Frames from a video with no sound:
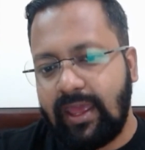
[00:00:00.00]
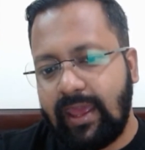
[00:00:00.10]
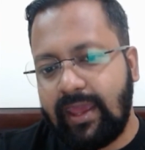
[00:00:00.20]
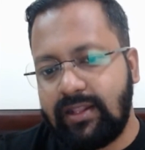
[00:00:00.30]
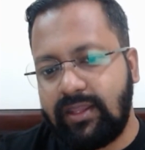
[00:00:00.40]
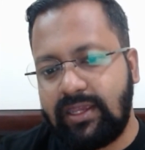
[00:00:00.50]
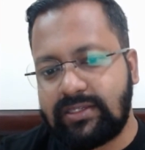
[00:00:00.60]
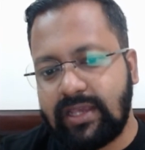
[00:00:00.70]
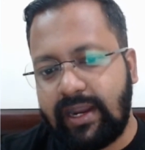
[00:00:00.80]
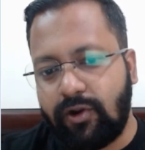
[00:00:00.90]
and these
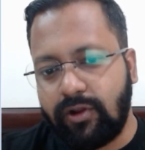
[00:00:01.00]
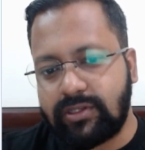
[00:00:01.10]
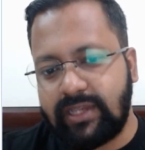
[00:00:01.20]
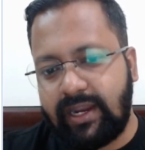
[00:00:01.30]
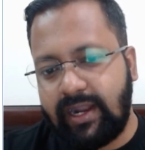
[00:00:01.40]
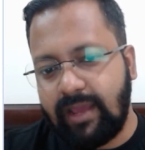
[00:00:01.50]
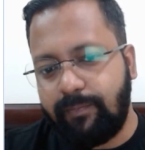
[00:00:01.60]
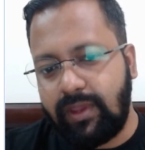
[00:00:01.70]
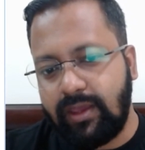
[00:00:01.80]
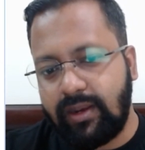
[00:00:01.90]
hydroxide
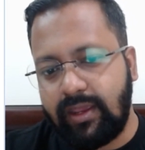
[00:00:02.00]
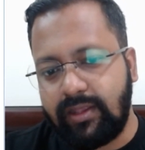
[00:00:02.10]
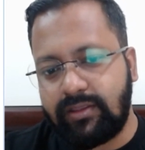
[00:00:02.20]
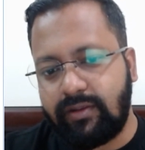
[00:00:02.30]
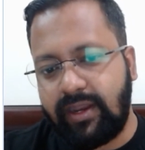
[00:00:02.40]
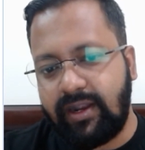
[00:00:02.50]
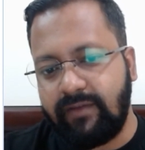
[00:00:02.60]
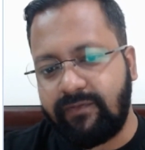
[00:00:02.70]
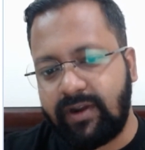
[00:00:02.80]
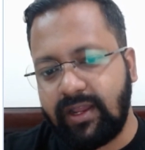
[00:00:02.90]
appear in 3
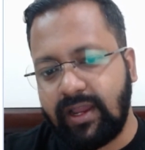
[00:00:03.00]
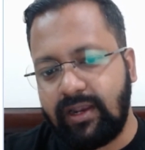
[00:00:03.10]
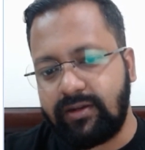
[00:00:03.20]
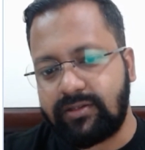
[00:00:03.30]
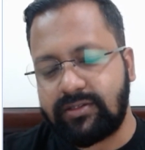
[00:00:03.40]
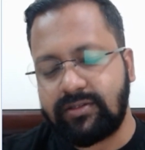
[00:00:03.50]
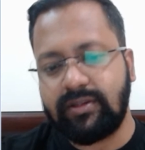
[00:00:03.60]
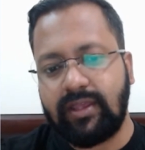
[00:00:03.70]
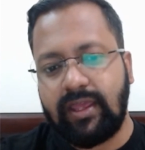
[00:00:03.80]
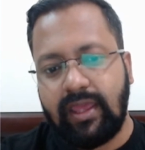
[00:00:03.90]
different colors.
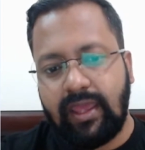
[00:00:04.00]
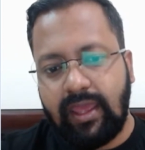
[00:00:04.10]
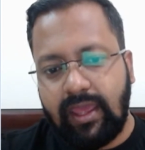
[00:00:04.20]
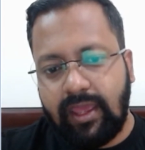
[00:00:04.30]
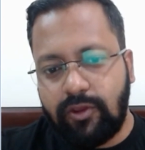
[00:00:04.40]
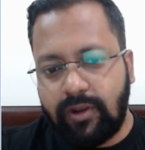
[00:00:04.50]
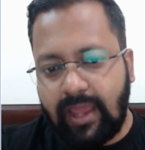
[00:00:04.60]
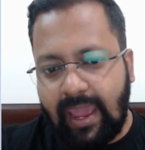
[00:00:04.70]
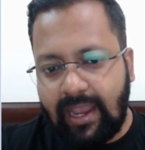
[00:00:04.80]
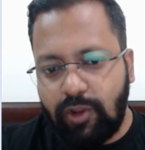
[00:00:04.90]
Your
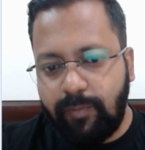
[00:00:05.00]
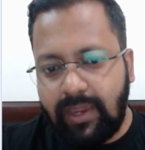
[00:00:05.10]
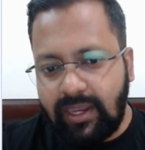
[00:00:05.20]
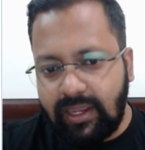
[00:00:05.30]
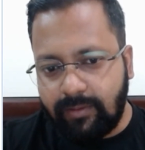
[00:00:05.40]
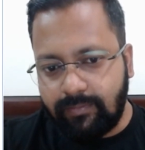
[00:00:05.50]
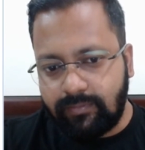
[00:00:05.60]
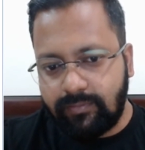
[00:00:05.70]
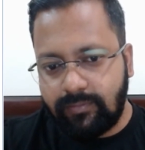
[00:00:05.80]
aluminium